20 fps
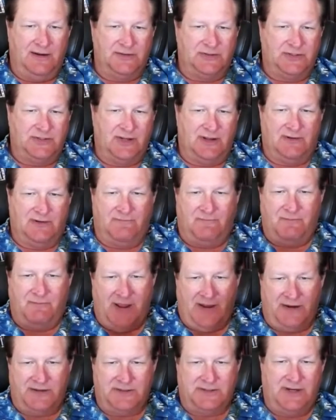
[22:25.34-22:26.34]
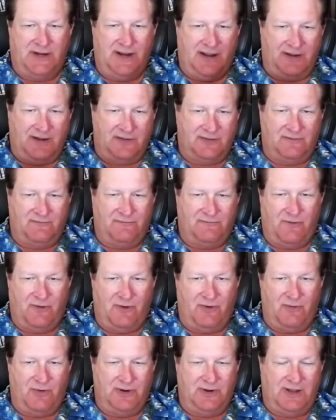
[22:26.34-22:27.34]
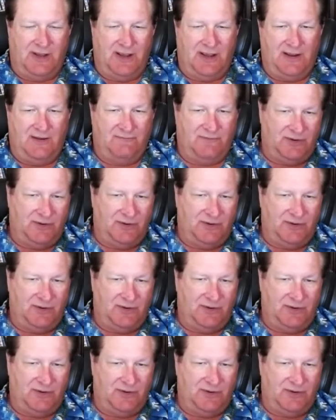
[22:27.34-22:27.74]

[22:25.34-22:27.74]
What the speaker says: and instead of maxing out their 401k,